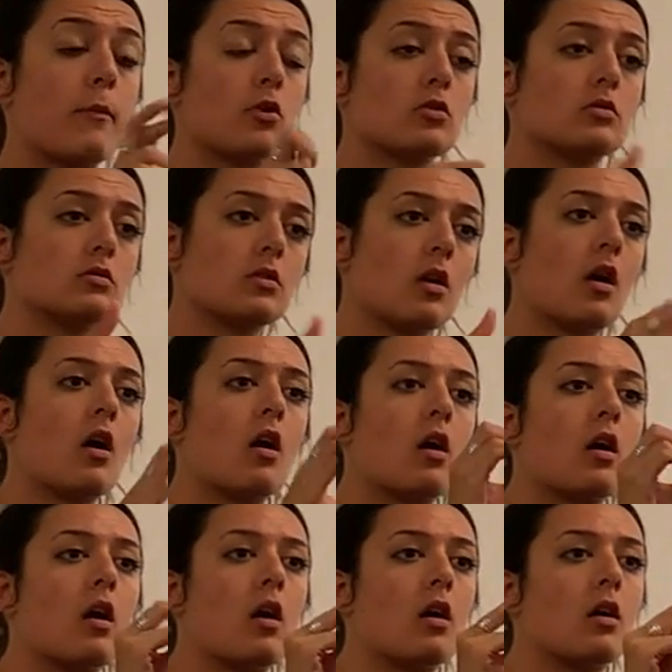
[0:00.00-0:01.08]

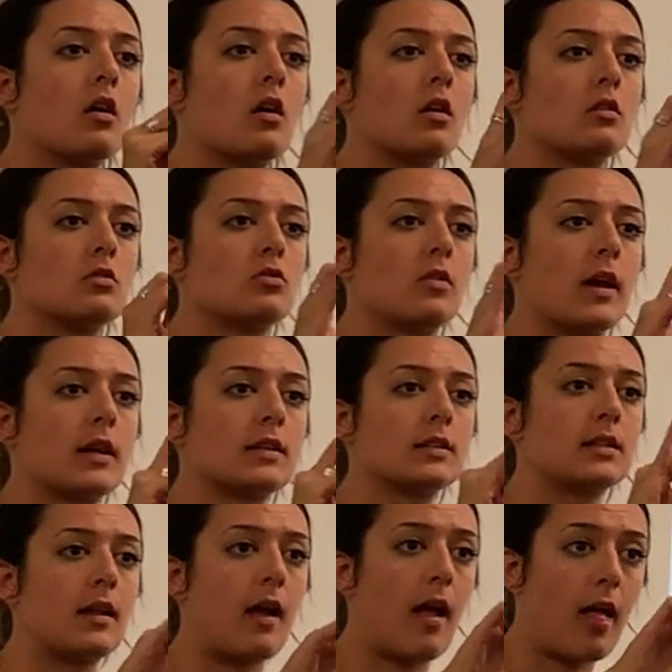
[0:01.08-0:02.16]
Contractile cardiac muscle is
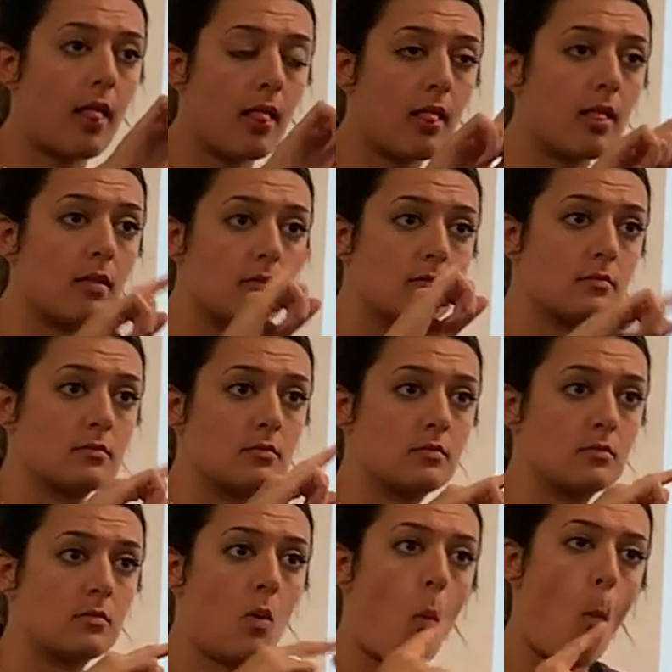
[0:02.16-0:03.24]
what pumps the
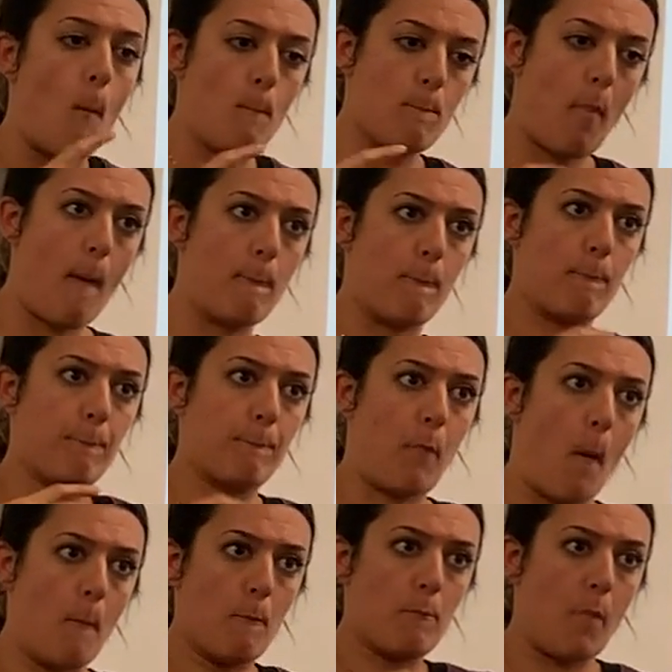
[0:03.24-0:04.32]
blood. That's its job.